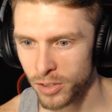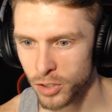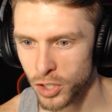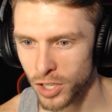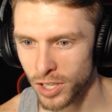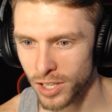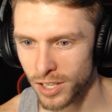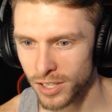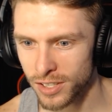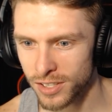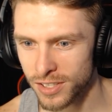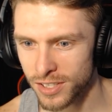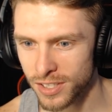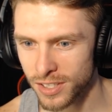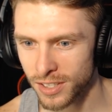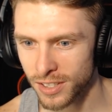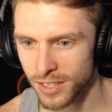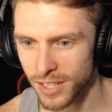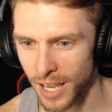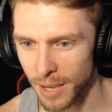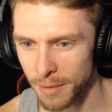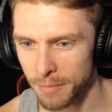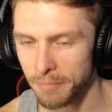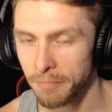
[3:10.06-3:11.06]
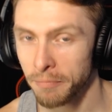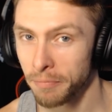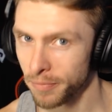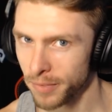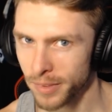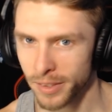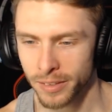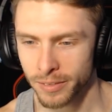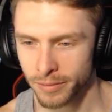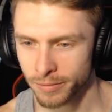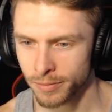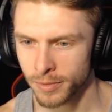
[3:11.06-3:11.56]
Chica's Gaming
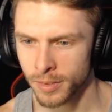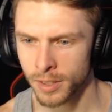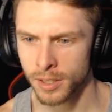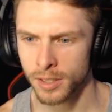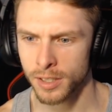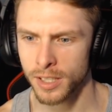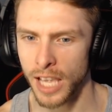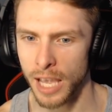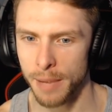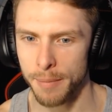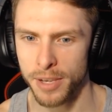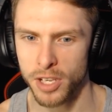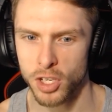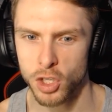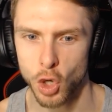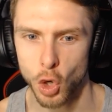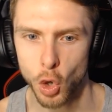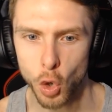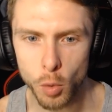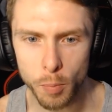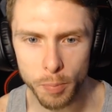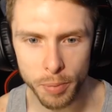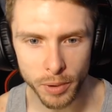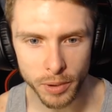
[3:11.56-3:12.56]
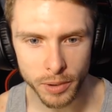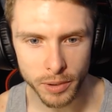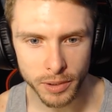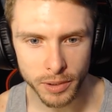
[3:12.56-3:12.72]
Coop. Gaming Coop?